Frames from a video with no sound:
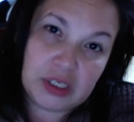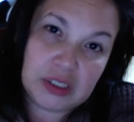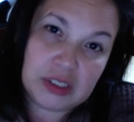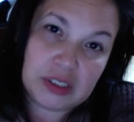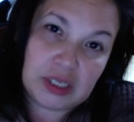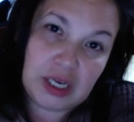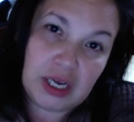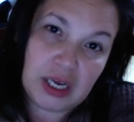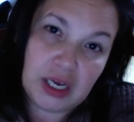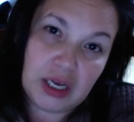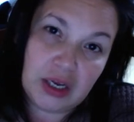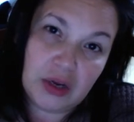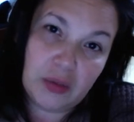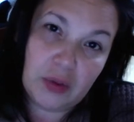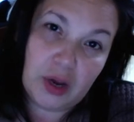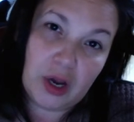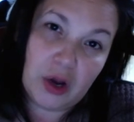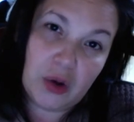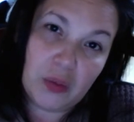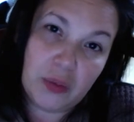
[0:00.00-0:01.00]
to say
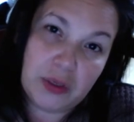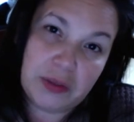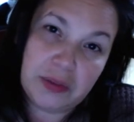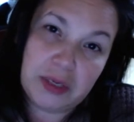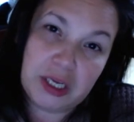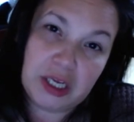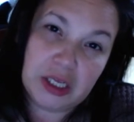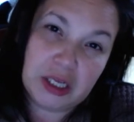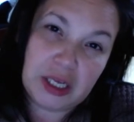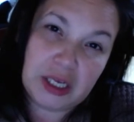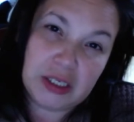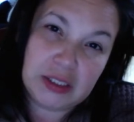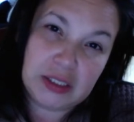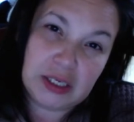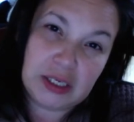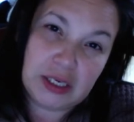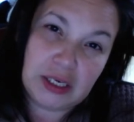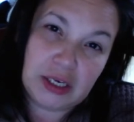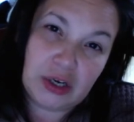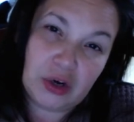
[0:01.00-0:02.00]
about me being
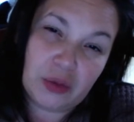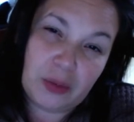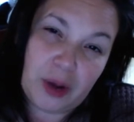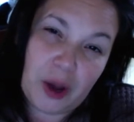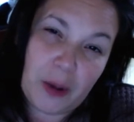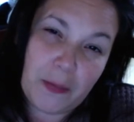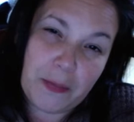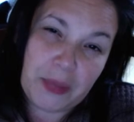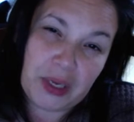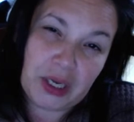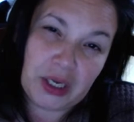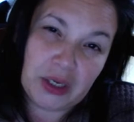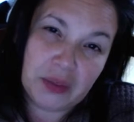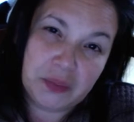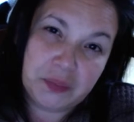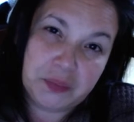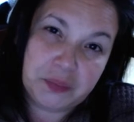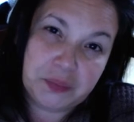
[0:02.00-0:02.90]
lazy, or about me